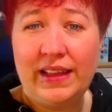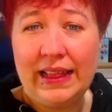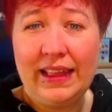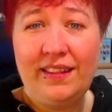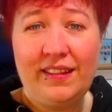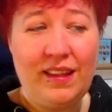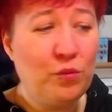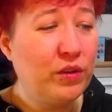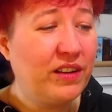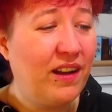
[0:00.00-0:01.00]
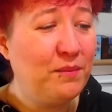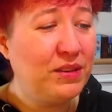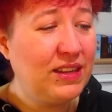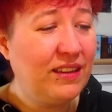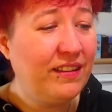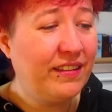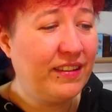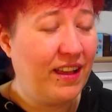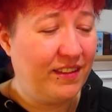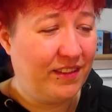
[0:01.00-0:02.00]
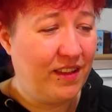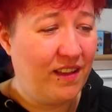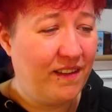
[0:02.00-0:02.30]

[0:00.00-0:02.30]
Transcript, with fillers: Let's see what IMDb says.